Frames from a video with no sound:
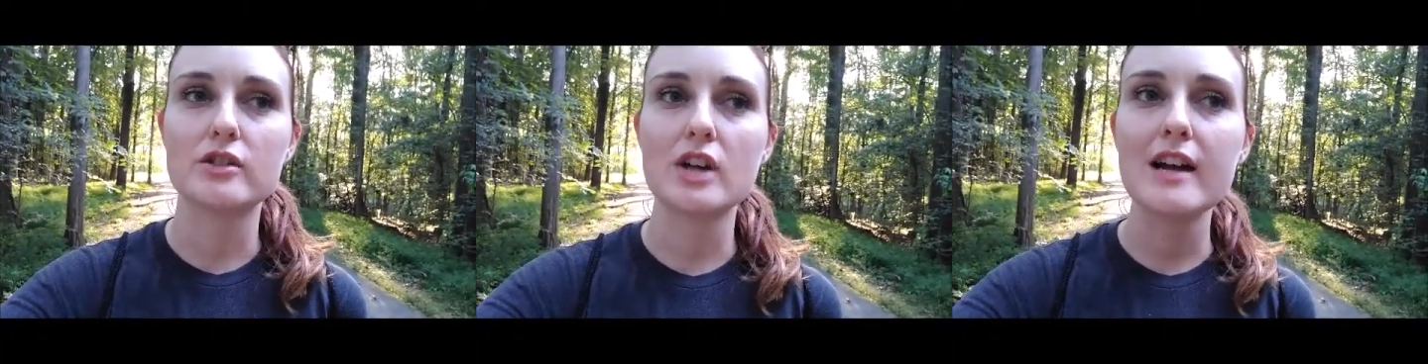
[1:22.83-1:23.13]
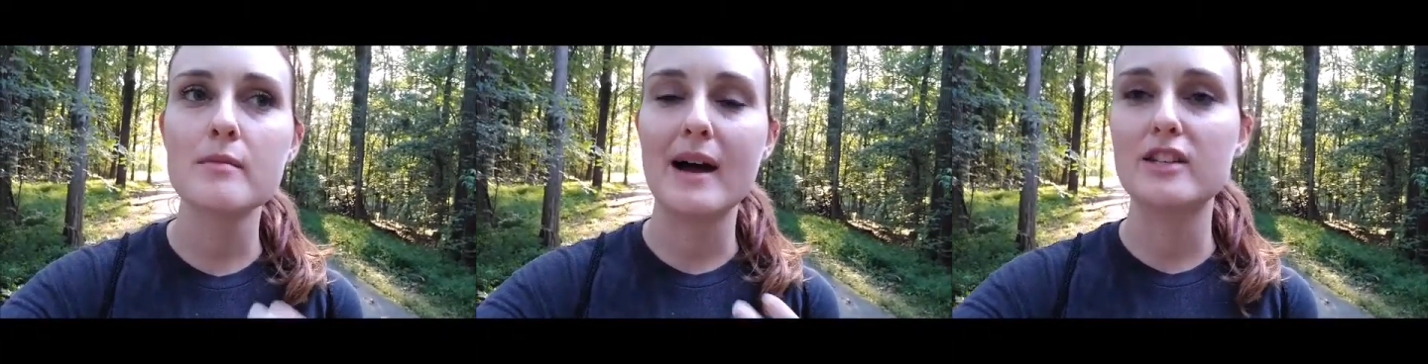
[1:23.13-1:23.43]
just
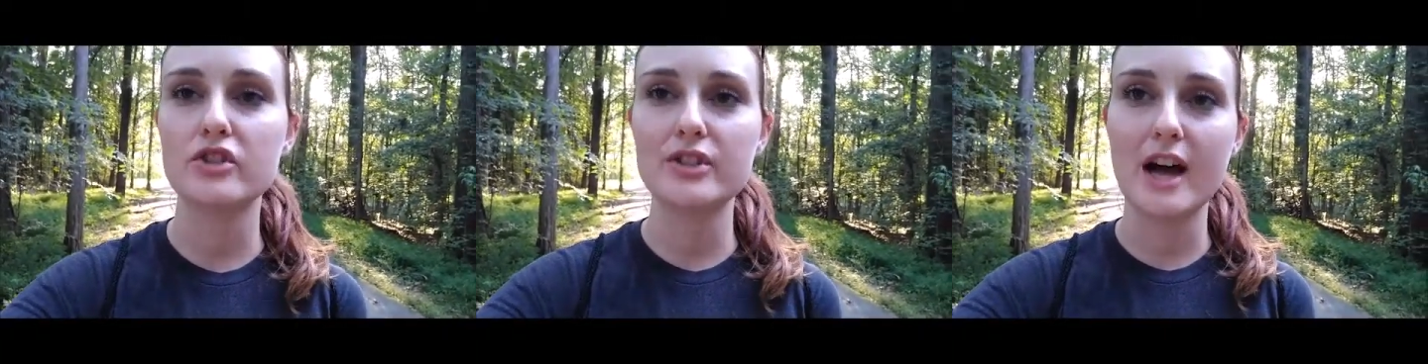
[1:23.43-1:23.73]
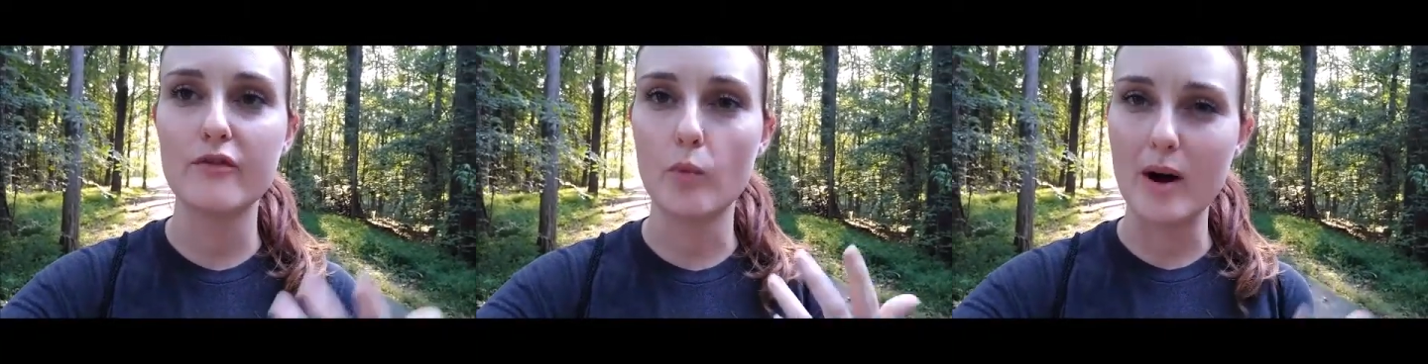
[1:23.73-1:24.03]
try to remind
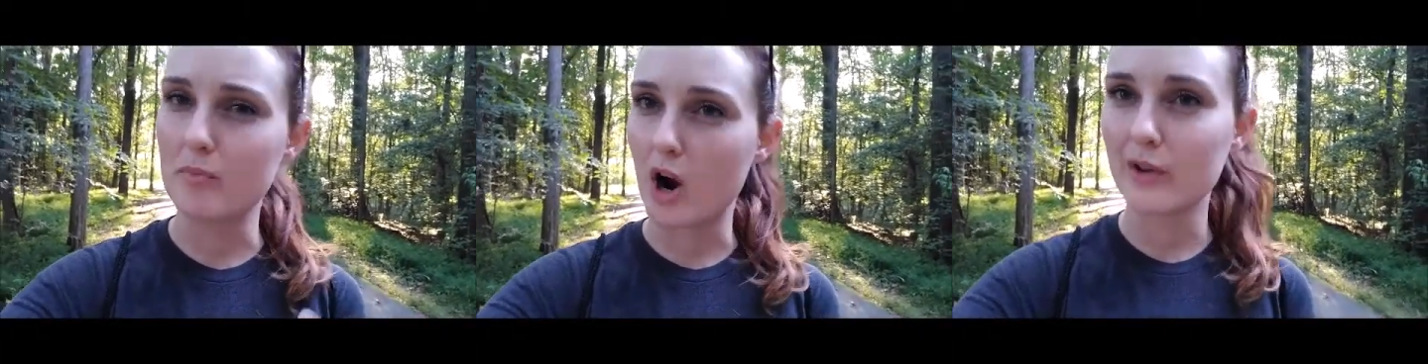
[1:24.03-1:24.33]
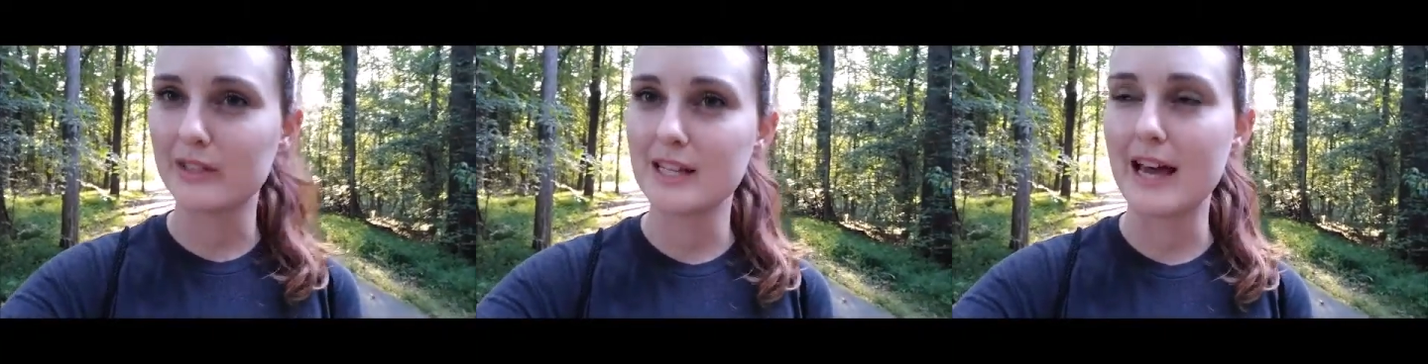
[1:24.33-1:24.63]
yourself what
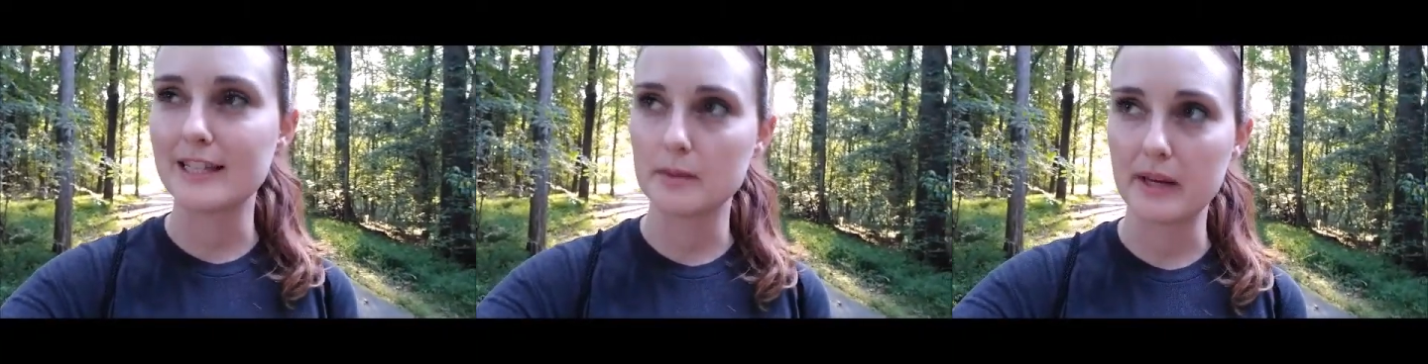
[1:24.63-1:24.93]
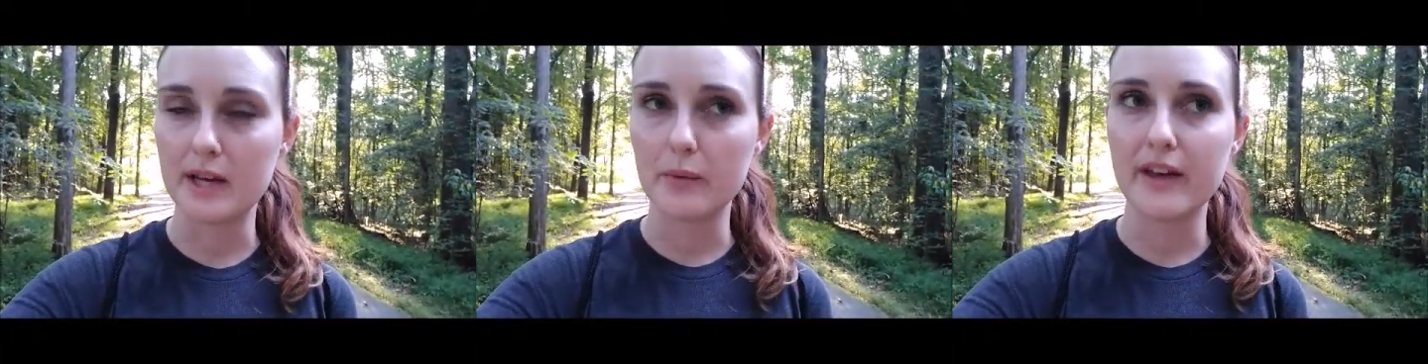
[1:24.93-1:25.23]
brought you to that to
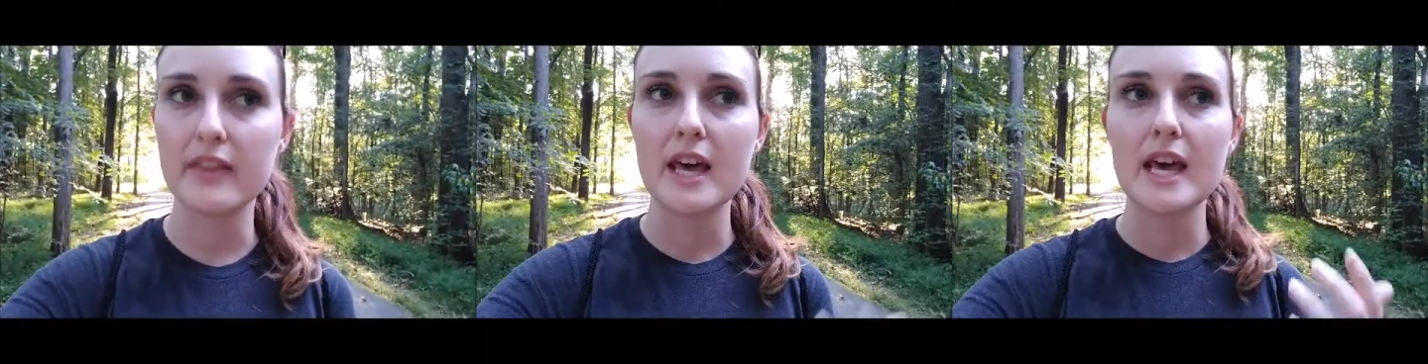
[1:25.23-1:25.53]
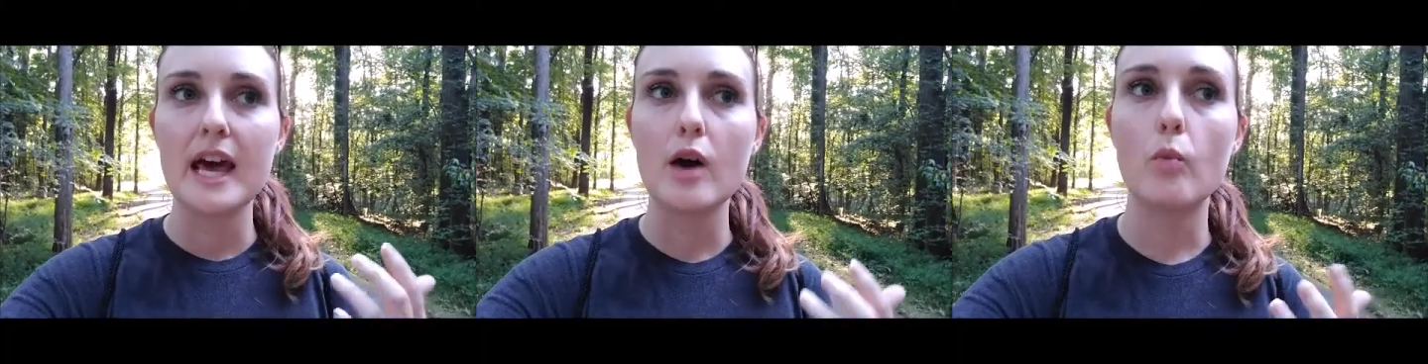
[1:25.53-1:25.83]
begin with
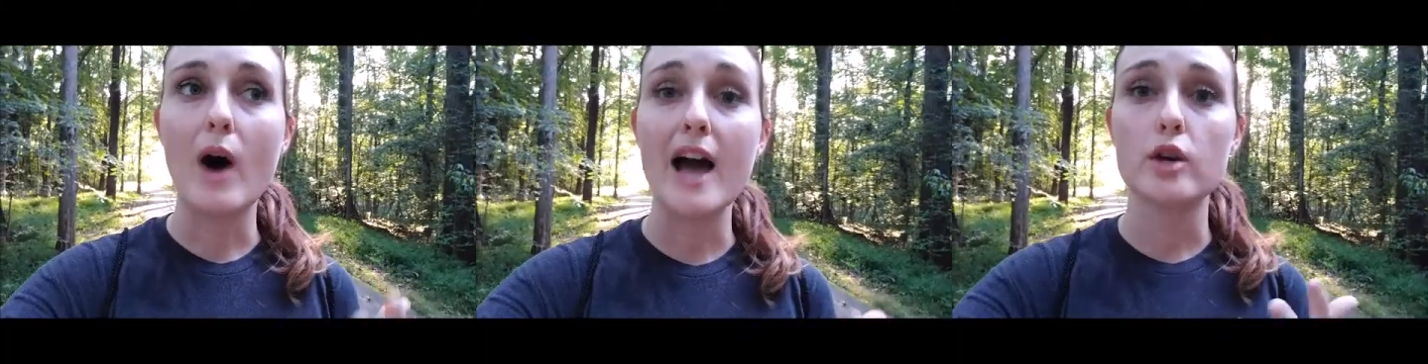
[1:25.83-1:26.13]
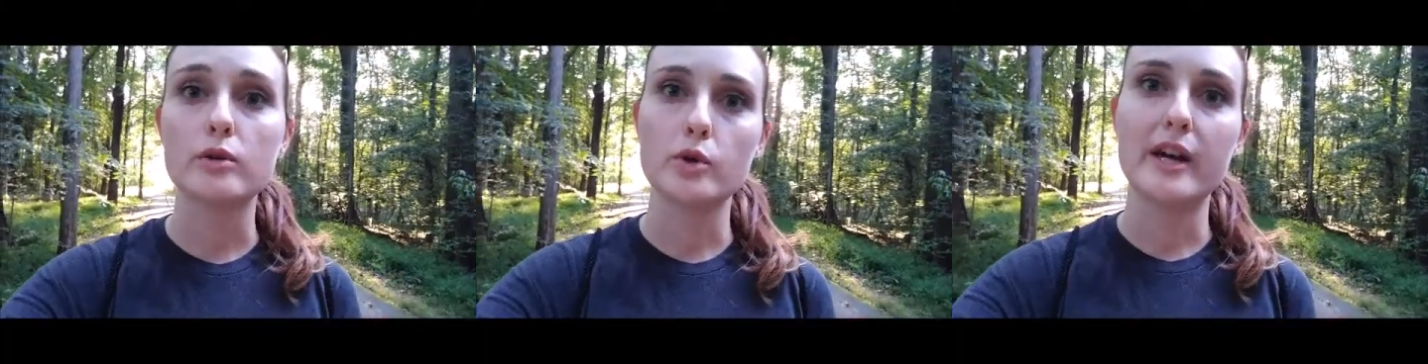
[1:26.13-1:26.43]
and why
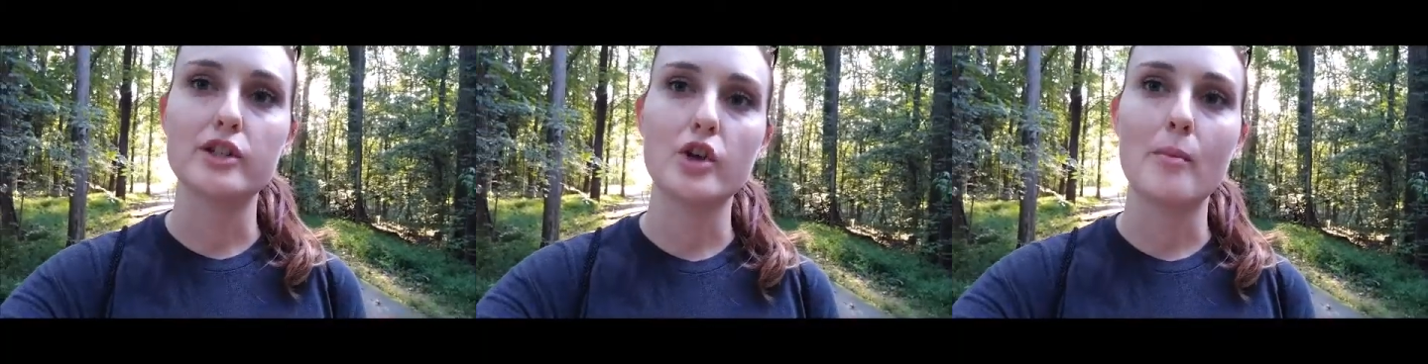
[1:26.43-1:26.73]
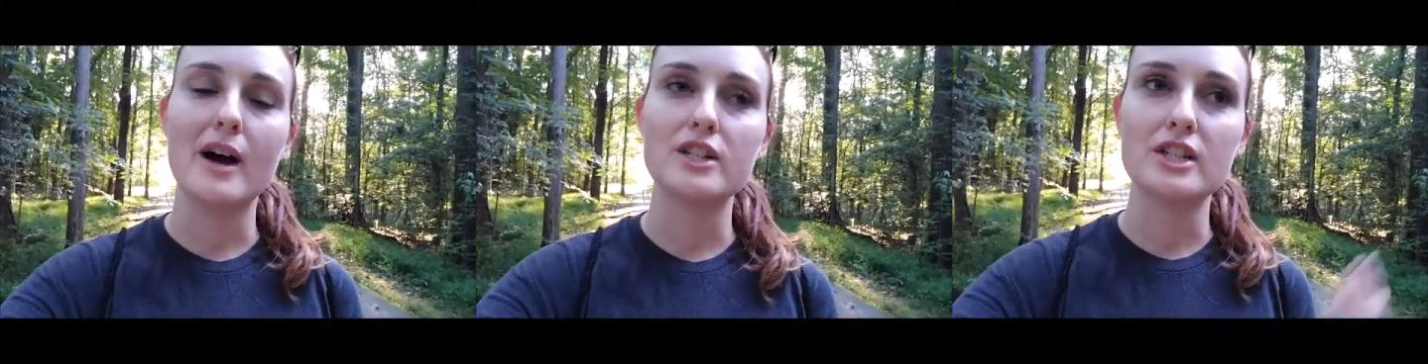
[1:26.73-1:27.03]
you enjoy it so
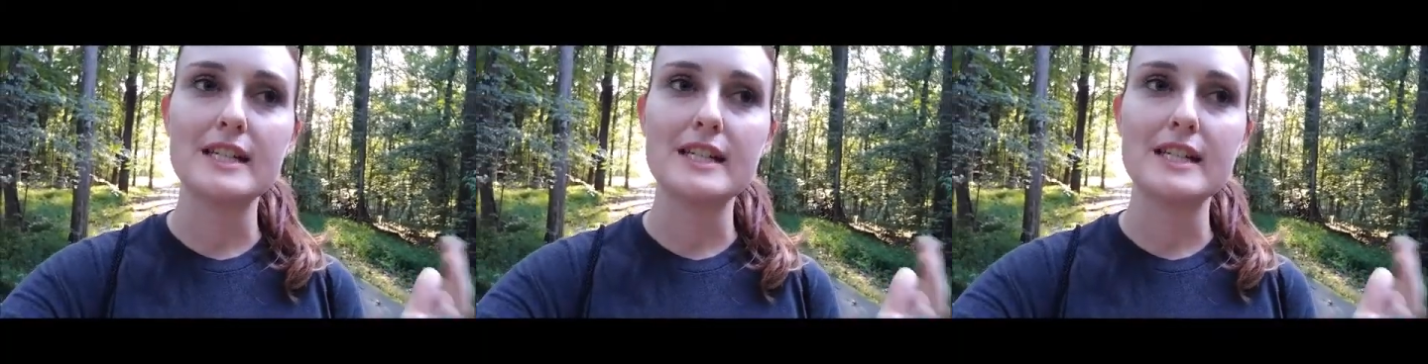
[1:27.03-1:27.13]
much.